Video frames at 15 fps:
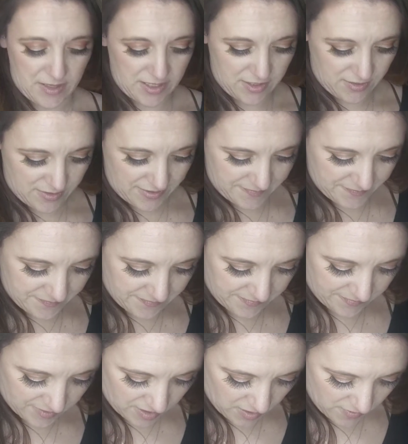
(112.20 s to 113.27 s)
time I do it.
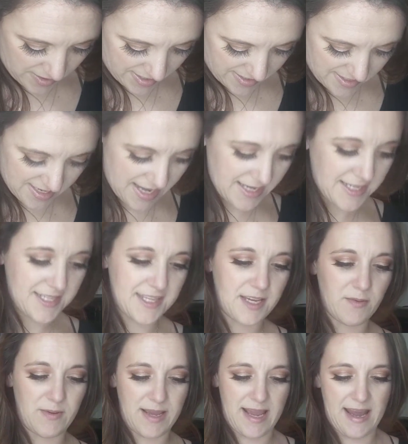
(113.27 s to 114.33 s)
Okay, next
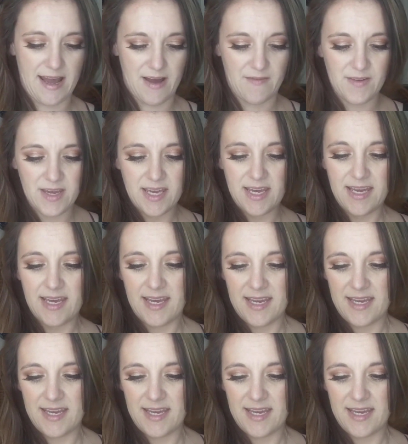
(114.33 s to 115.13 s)
thing we have